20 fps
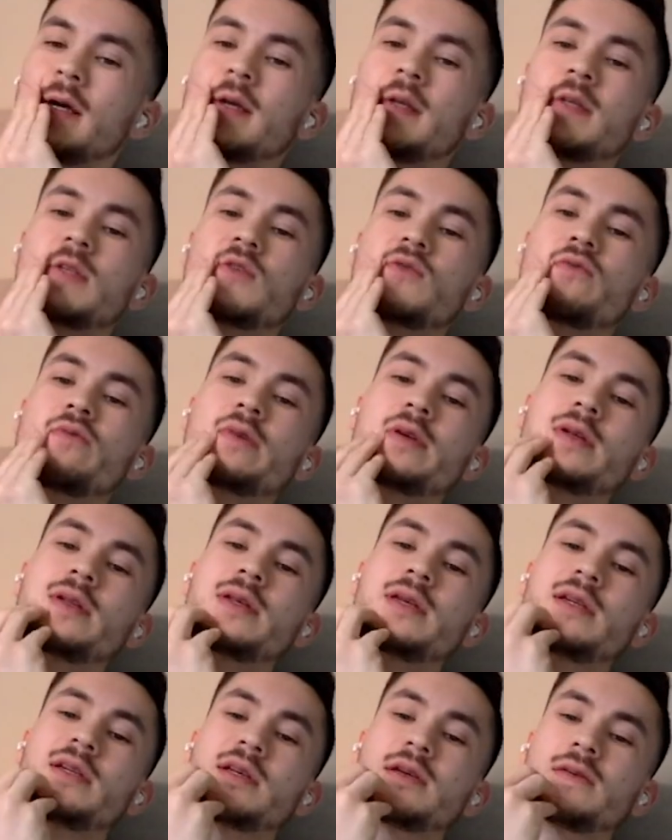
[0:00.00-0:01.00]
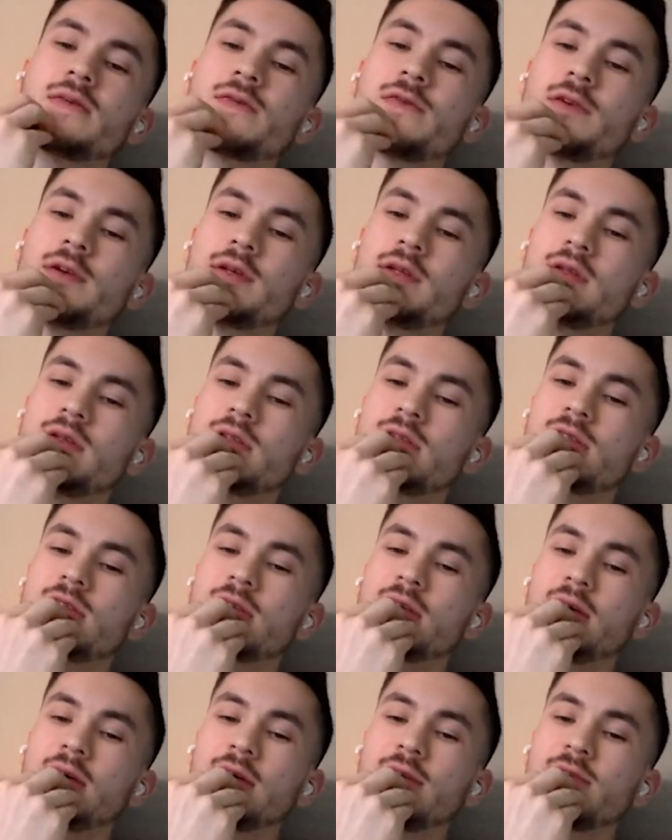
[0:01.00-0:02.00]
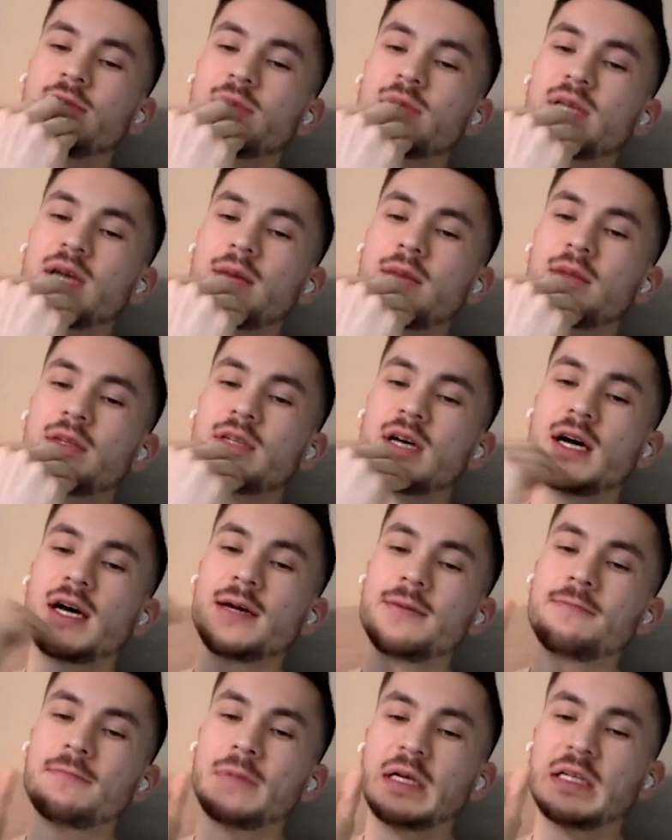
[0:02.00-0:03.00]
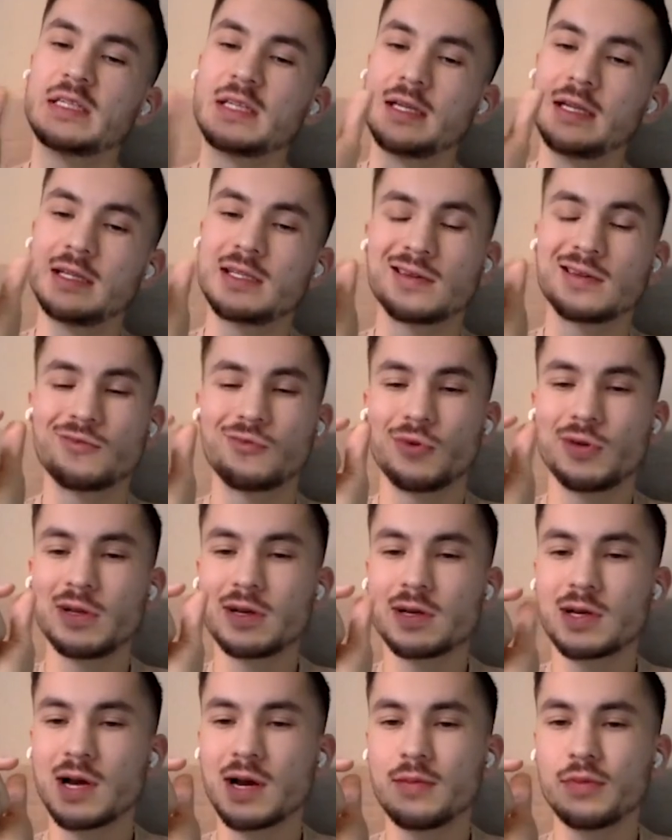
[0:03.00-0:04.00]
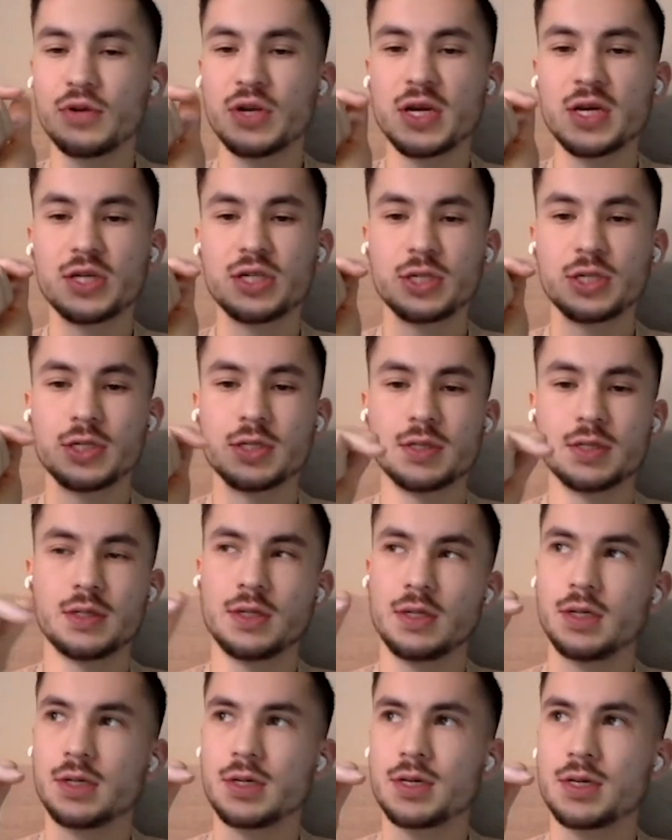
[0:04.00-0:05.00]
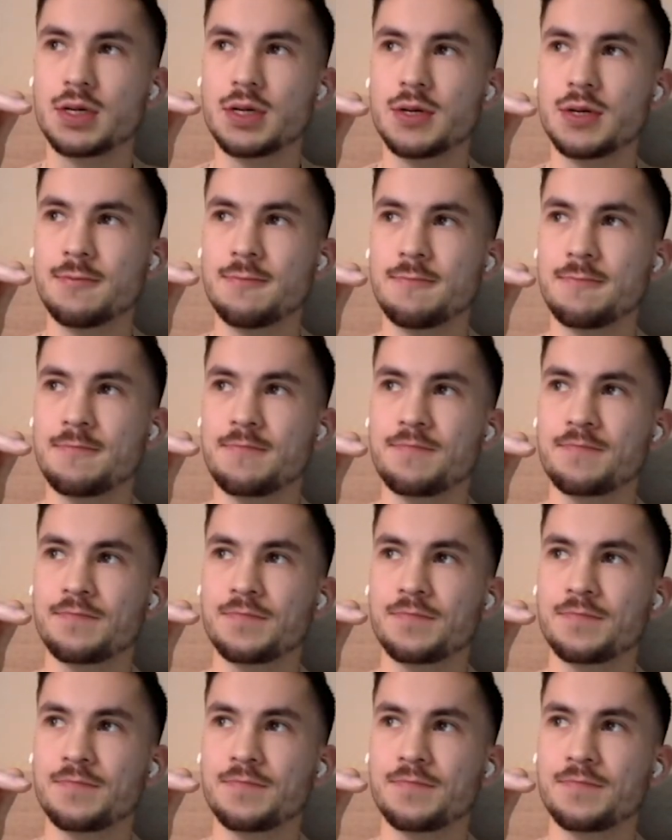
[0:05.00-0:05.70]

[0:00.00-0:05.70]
It's really different uh, from time to time. It's, and it's a, really a combination. Um,